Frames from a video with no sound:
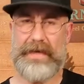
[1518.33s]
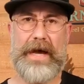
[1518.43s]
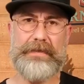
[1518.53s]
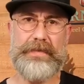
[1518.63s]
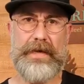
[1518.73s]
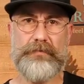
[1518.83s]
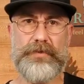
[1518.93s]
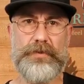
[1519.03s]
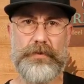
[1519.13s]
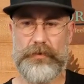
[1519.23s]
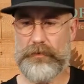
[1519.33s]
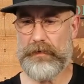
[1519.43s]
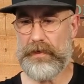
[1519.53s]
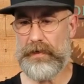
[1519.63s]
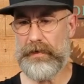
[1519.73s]
as I got down
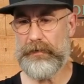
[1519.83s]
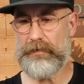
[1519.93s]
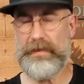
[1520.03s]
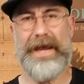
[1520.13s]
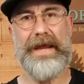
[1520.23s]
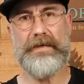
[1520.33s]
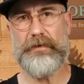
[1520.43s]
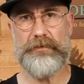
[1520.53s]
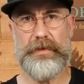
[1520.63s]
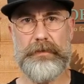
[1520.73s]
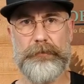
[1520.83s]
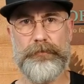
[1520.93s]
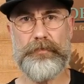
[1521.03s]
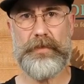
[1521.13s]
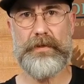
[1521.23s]
to the end of
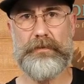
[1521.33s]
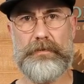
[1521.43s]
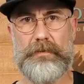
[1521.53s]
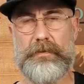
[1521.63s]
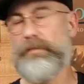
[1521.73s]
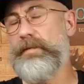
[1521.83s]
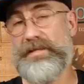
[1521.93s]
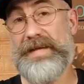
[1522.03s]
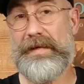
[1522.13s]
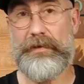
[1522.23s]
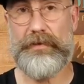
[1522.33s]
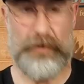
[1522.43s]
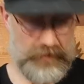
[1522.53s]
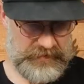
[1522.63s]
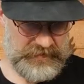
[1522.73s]
the second
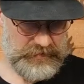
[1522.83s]
third,